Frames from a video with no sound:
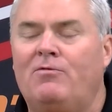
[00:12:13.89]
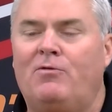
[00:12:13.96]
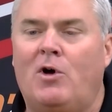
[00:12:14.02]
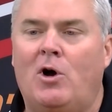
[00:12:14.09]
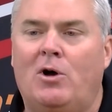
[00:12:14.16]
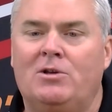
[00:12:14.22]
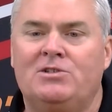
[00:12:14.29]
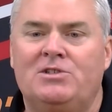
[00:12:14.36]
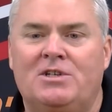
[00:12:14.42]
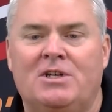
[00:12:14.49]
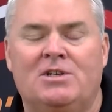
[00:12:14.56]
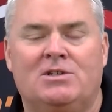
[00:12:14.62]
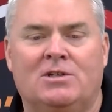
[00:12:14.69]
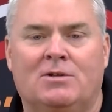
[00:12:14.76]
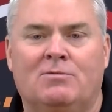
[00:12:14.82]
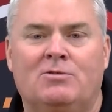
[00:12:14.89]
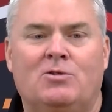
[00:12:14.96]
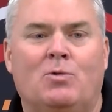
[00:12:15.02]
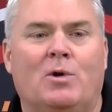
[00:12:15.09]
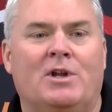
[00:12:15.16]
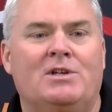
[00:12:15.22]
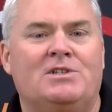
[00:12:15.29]
fall season of
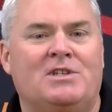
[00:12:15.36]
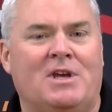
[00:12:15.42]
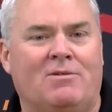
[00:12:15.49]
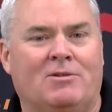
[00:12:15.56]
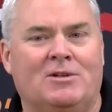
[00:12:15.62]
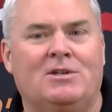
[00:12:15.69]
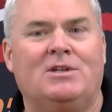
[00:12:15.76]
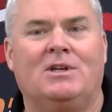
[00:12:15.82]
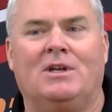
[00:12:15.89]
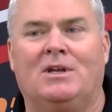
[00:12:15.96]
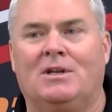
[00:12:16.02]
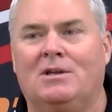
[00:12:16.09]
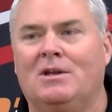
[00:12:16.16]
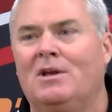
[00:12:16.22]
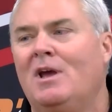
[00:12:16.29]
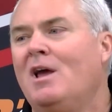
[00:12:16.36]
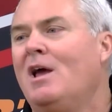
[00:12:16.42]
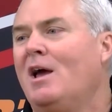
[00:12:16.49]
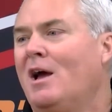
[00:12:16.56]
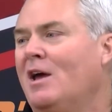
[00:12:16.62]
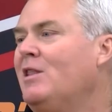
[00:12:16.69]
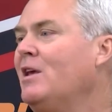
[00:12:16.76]
2017.
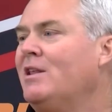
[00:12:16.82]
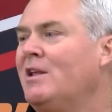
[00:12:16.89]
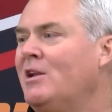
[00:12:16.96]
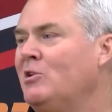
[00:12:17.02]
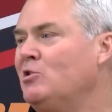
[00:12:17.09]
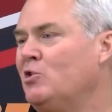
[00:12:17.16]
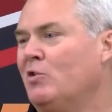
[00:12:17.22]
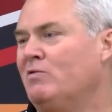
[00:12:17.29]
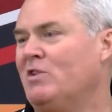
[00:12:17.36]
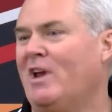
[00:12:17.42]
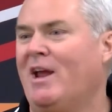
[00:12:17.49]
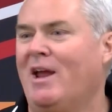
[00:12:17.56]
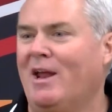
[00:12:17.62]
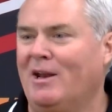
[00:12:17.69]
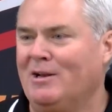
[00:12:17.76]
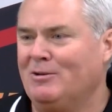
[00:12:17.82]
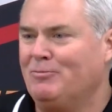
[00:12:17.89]
I think that deserves a hand.